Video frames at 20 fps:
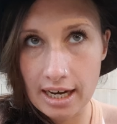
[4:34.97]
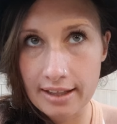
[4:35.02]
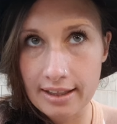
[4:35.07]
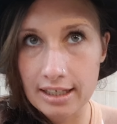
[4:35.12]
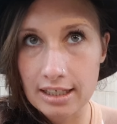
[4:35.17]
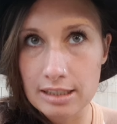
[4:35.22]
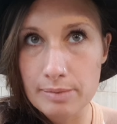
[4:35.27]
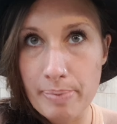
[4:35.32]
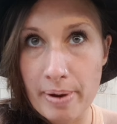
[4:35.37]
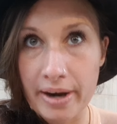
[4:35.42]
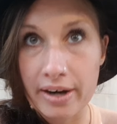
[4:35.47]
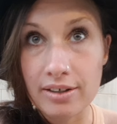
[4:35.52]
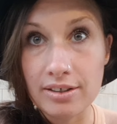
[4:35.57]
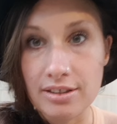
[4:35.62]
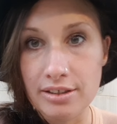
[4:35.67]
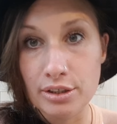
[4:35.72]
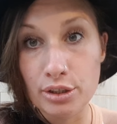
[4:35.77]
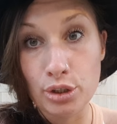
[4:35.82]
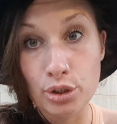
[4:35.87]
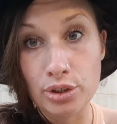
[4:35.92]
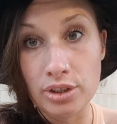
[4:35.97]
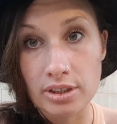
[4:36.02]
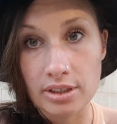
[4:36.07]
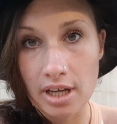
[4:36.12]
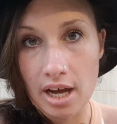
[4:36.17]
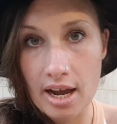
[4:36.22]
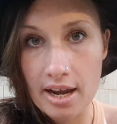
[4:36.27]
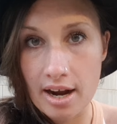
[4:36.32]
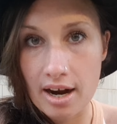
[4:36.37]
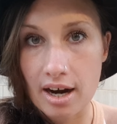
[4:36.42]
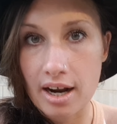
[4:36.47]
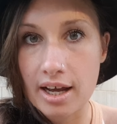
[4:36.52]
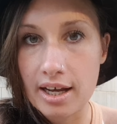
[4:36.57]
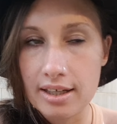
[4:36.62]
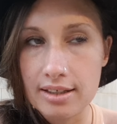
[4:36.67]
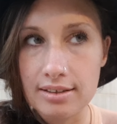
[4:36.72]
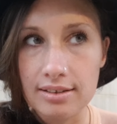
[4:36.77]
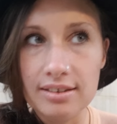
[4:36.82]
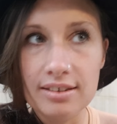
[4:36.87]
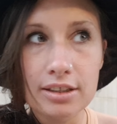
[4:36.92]
this person that you desire
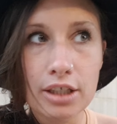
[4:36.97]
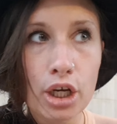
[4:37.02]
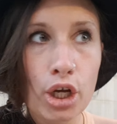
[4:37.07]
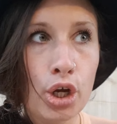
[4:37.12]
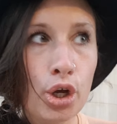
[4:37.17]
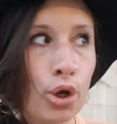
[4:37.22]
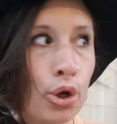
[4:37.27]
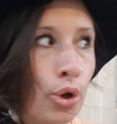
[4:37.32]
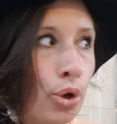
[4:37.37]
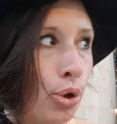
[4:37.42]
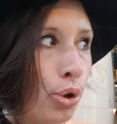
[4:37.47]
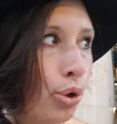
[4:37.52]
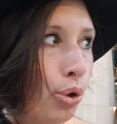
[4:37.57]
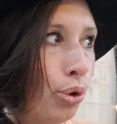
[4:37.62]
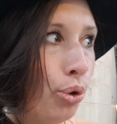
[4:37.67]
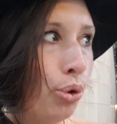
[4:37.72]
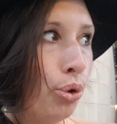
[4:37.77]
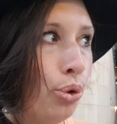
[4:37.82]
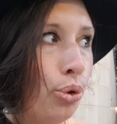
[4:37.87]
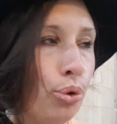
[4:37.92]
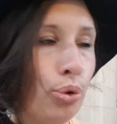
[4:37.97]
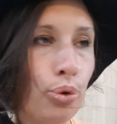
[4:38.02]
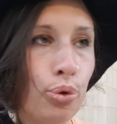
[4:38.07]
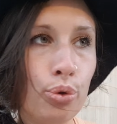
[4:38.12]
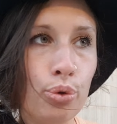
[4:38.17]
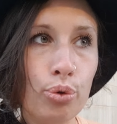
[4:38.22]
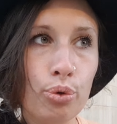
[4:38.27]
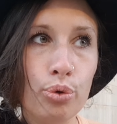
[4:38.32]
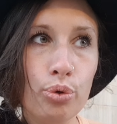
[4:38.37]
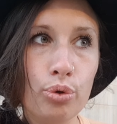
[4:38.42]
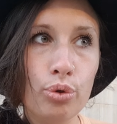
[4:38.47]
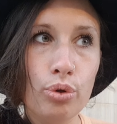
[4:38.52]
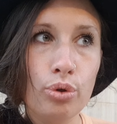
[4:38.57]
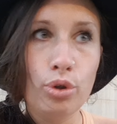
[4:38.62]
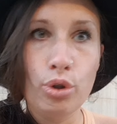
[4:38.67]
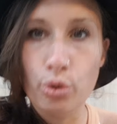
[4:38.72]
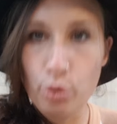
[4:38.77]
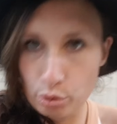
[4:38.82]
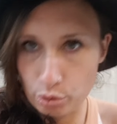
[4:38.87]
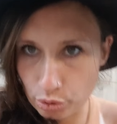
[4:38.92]
is who
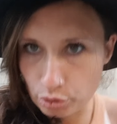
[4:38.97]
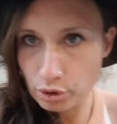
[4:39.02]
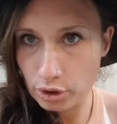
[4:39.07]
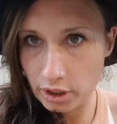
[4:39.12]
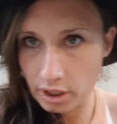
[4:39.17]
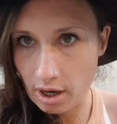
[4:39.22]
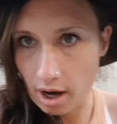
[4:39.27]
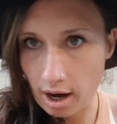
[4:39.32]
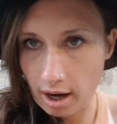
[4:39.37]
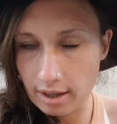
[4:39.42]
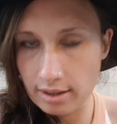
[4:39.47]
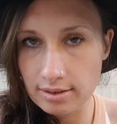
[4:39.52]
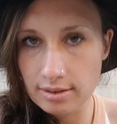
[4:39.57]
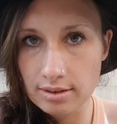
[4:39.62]
you truly are.